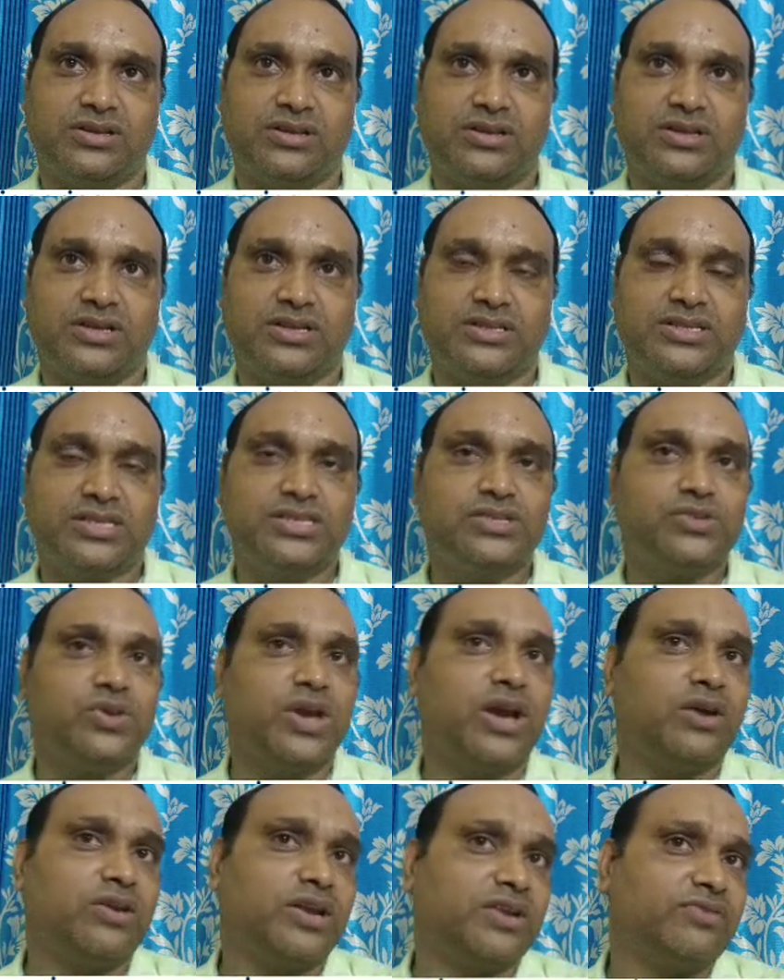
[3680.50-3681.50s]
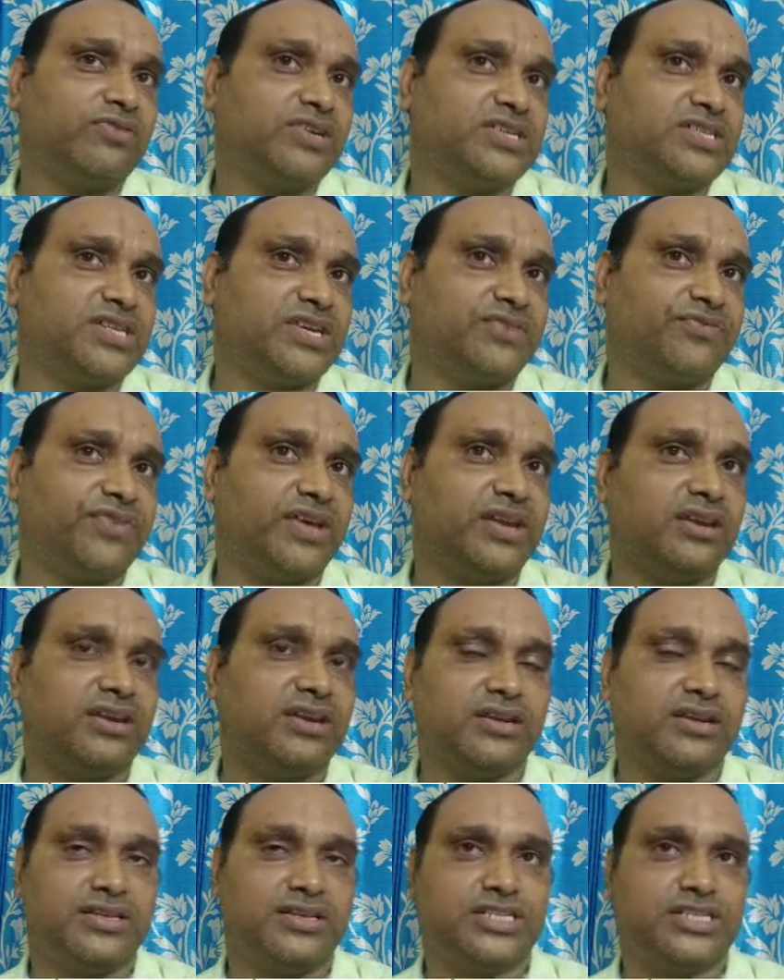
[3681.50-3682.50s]
Since you have requested for
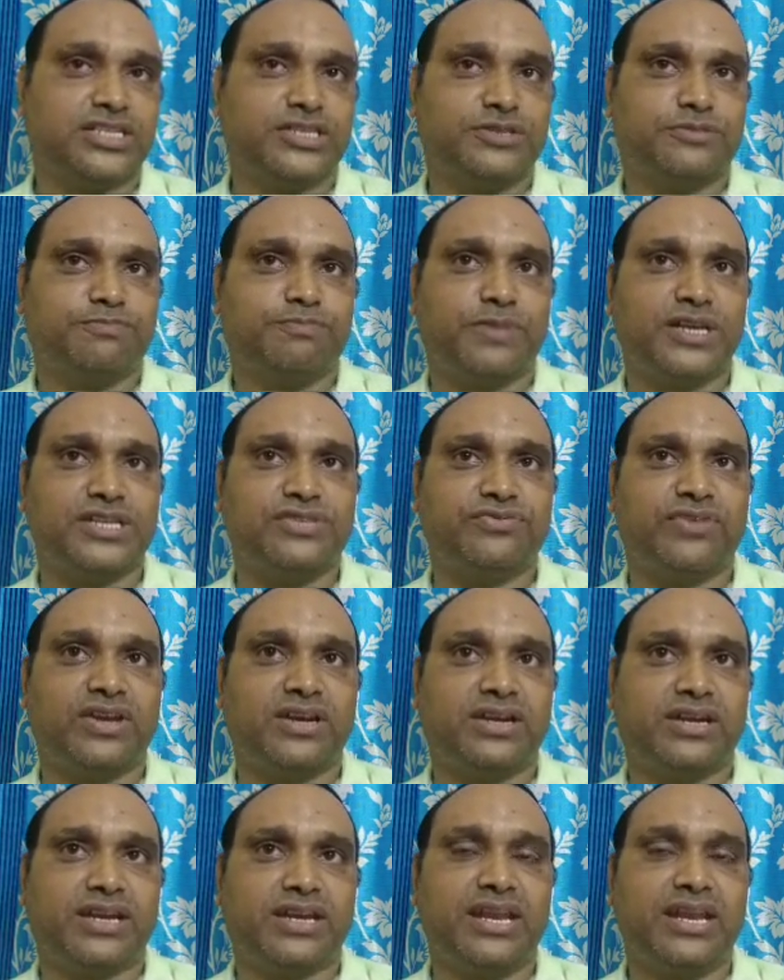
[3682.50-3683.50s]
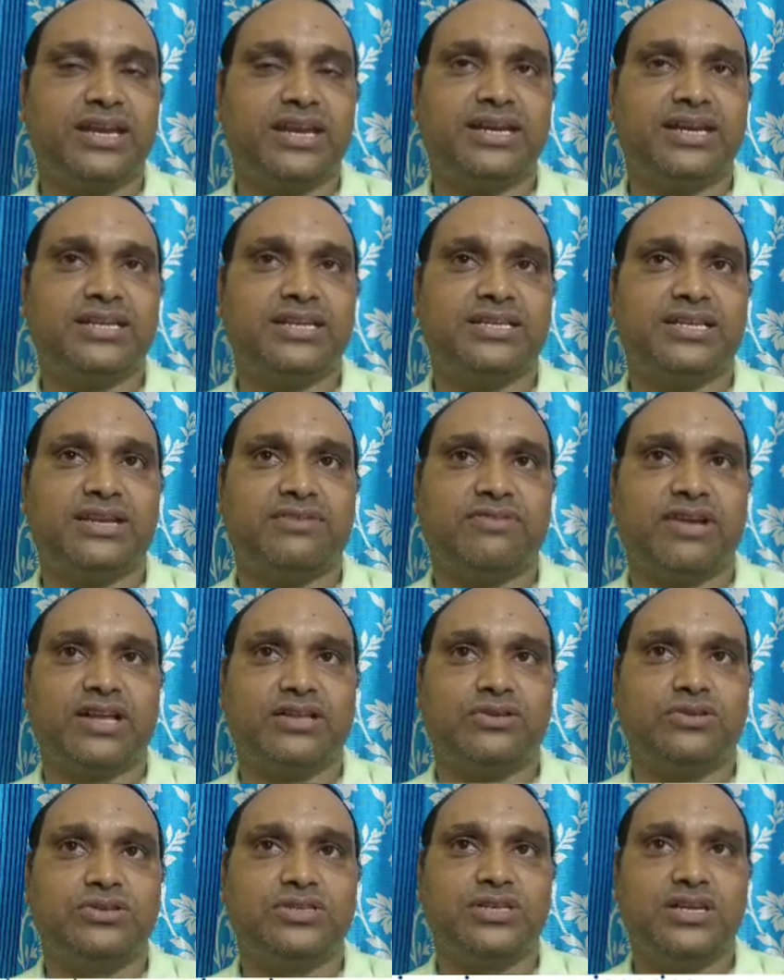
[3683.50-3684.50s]
space for 10 integer
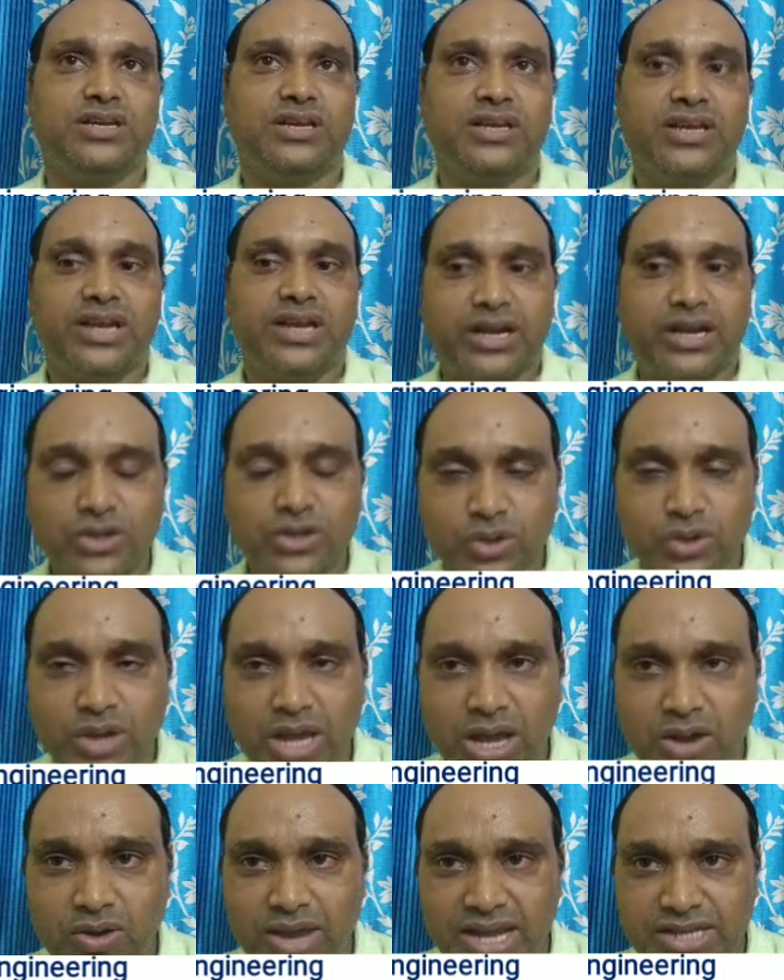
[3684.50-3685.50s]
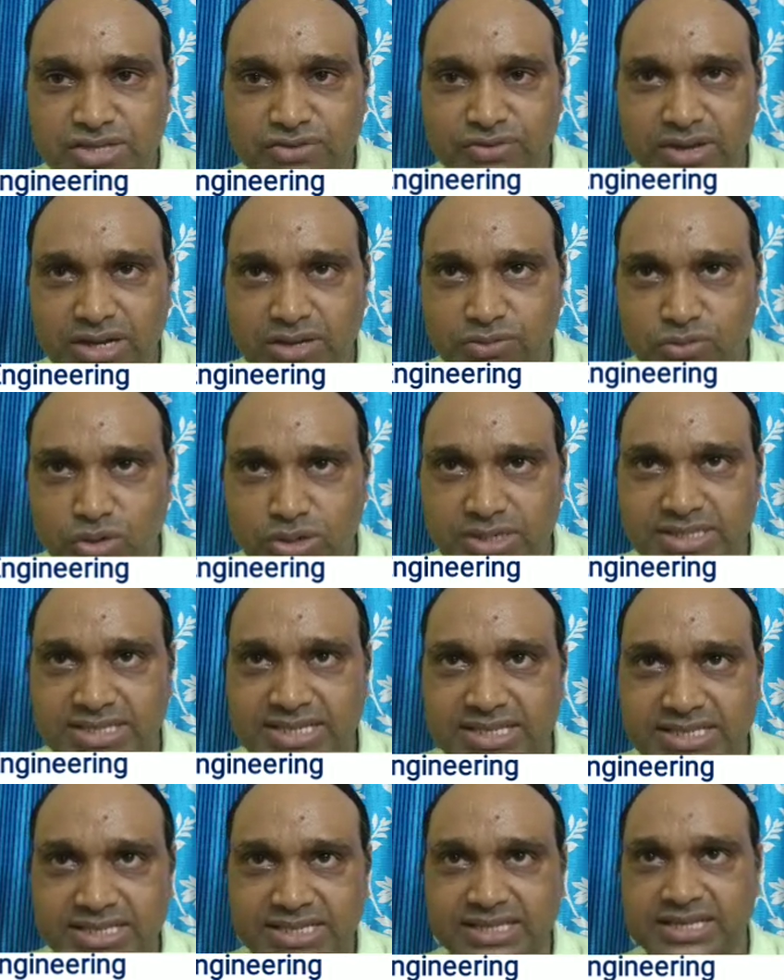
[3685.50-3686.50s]
values and you have actually only
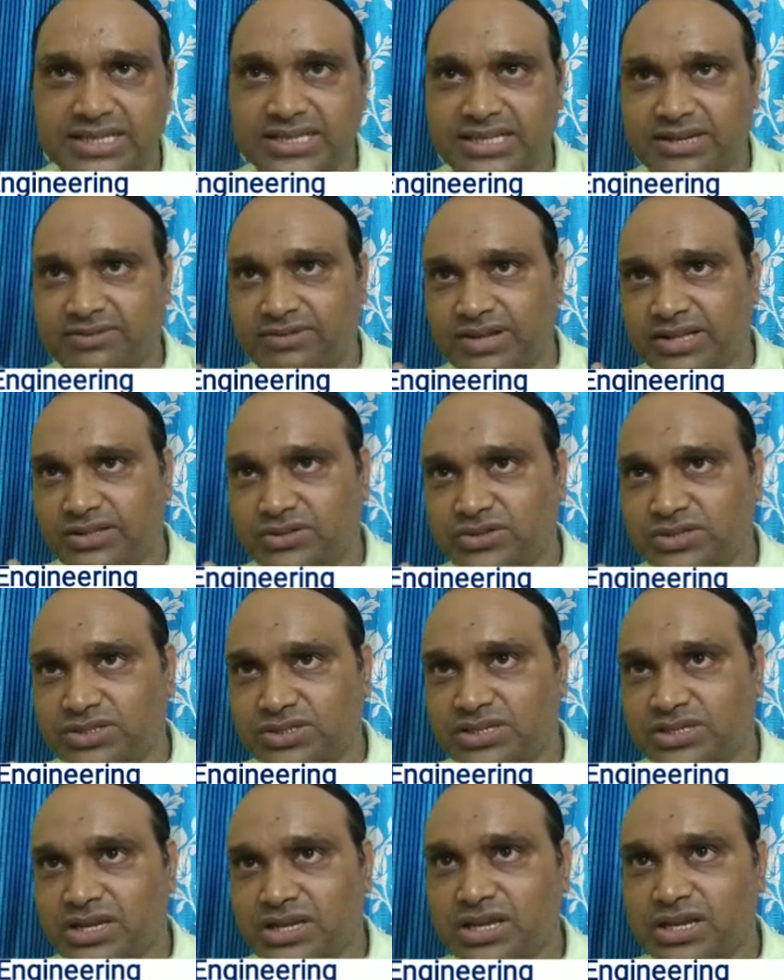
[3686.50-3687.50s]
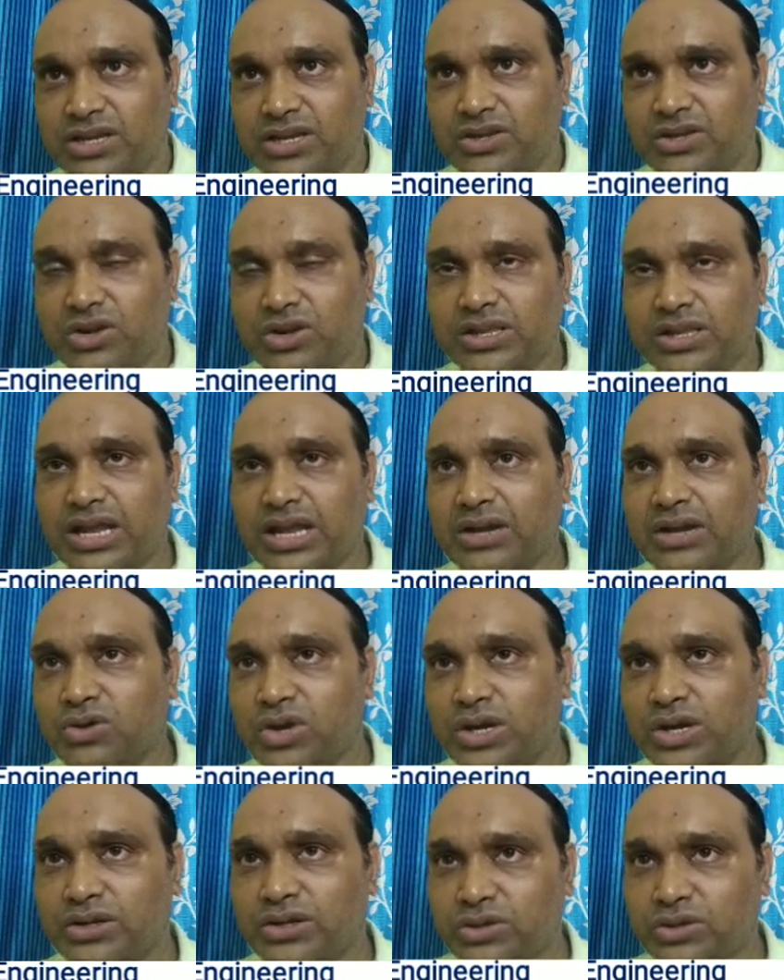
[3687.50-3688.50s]
6 integer values, you are not
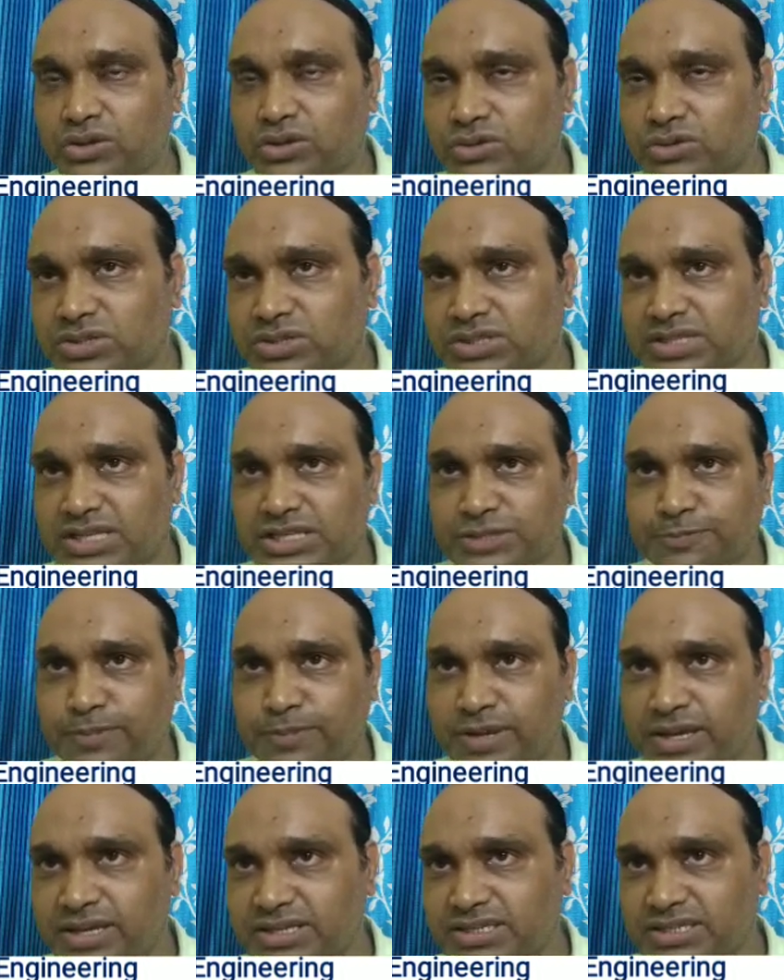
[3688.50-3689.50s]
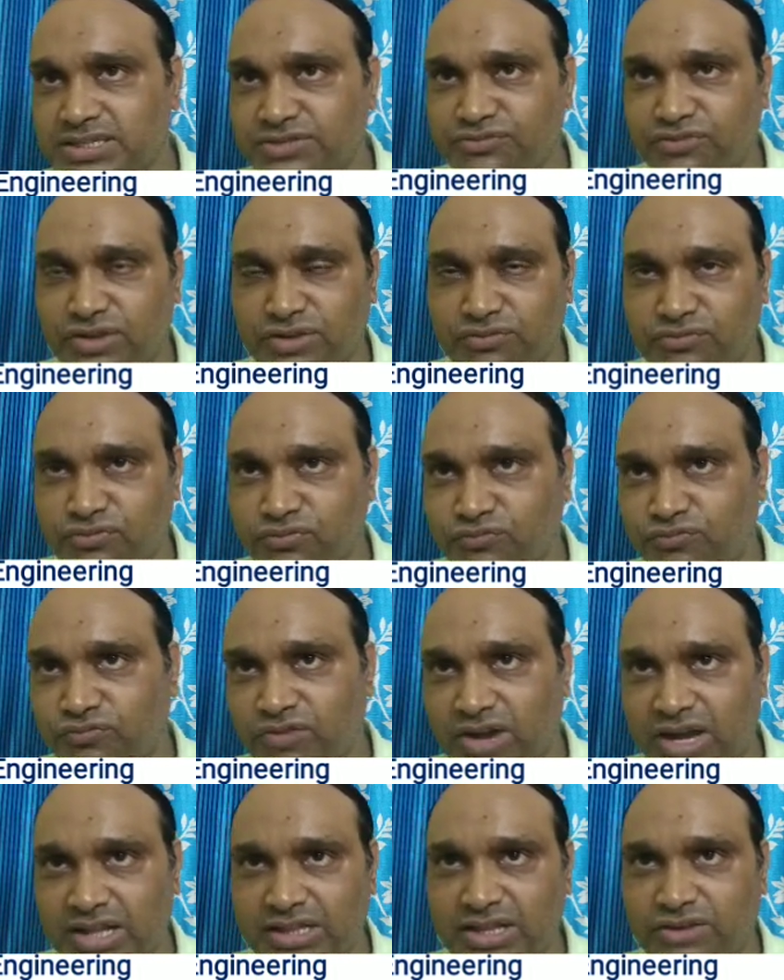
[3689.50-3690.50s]
going to use the space for
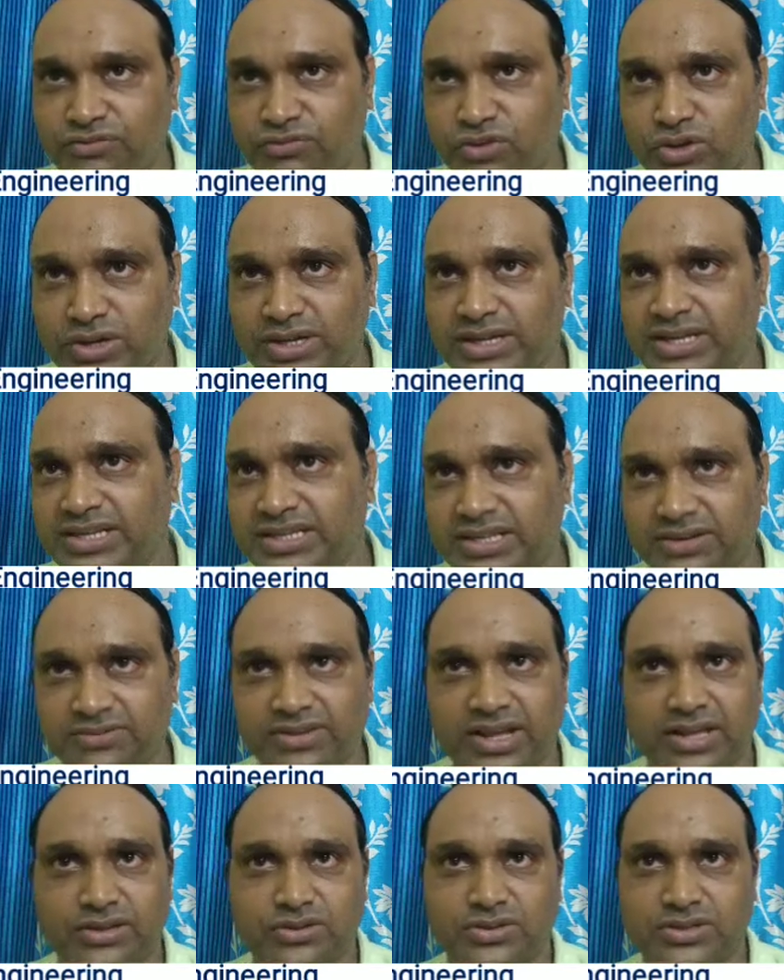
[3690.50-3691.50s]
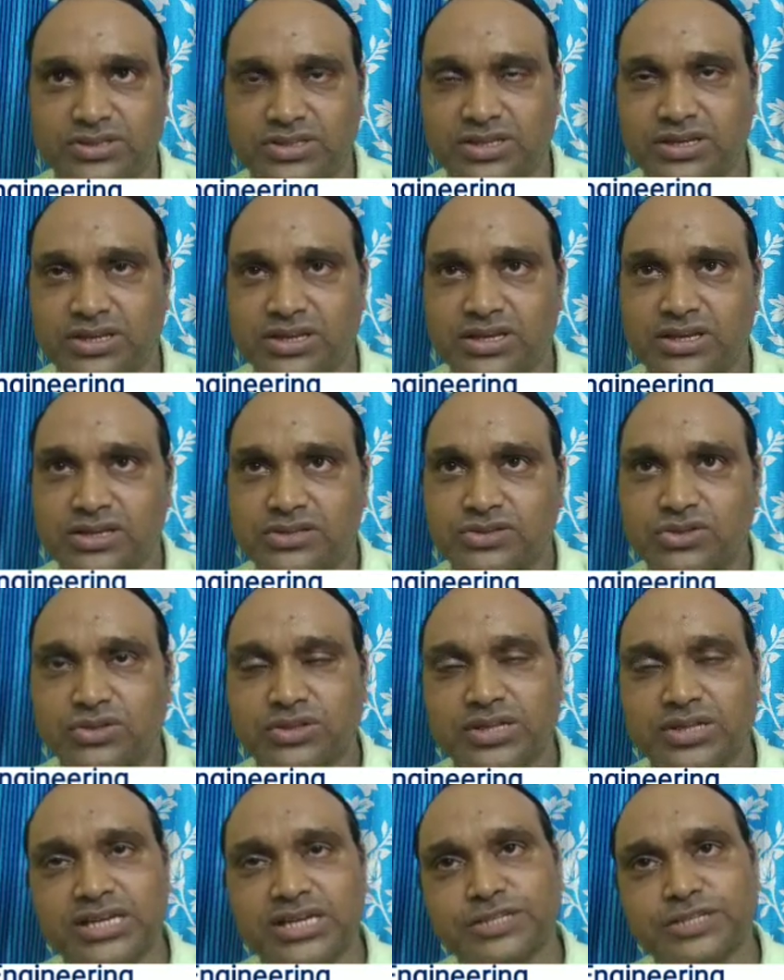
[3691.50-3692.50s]
other 4 integer values. So
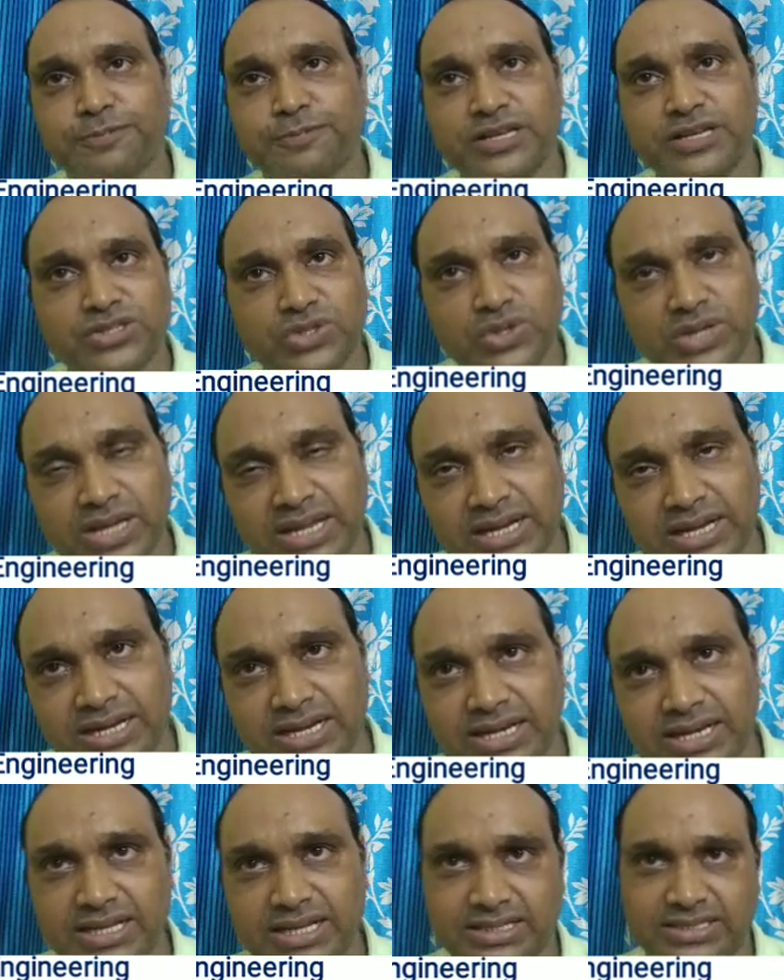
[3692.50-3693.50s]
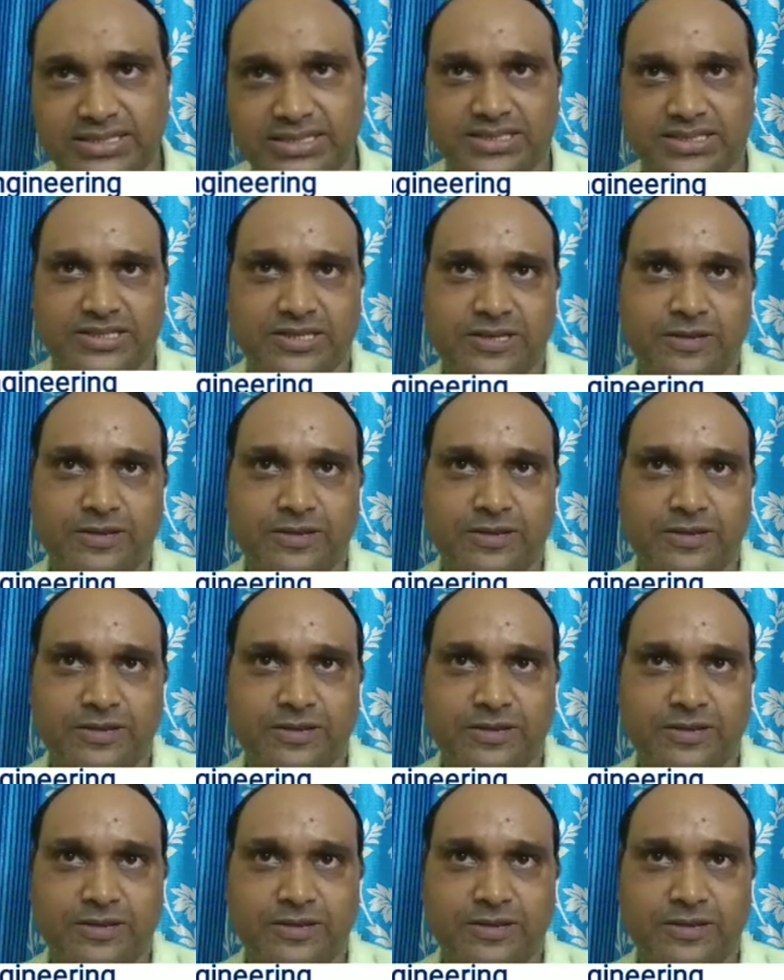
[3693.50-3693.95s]
that space you can release